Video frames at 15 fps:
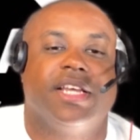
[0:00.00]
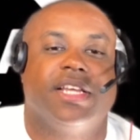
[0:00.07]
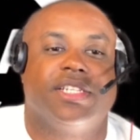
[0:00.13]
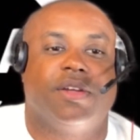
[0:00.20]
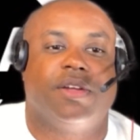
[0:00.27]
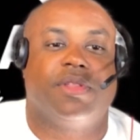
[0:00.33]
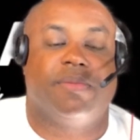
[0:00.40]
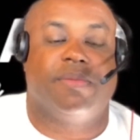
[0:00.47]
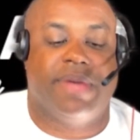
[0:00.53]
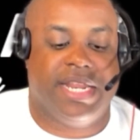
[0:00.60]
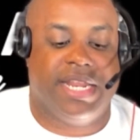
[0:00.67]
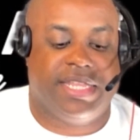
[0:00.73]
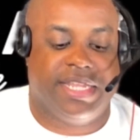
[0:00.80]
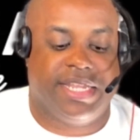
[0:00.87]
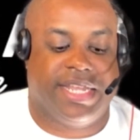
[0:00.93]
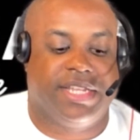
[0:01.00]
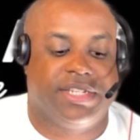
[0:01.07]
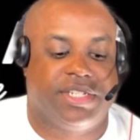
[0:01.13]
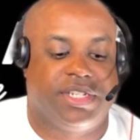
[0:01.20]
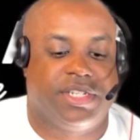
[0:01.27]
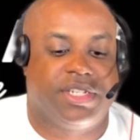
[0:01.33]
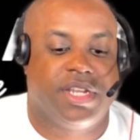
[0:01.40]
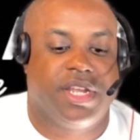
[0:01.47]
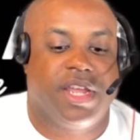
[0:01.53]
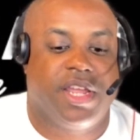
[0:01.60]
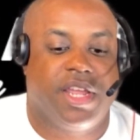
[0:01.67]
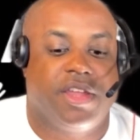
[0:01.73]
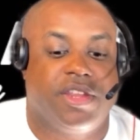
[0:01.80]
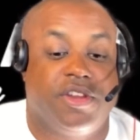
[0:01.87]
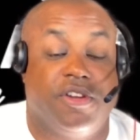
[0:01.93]
So the main thing is
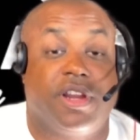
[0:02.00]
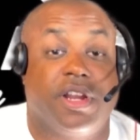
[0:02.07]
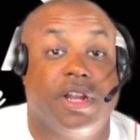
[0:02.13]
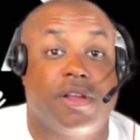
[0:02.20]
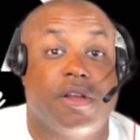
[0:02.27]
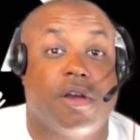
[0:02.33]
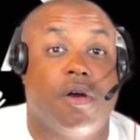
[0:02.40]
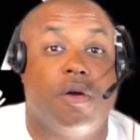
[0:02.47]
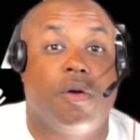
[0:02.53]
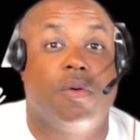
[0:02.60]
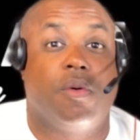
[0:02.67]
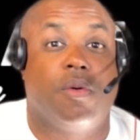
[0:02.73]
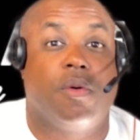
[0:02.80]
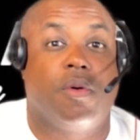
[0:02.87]
you're gonna go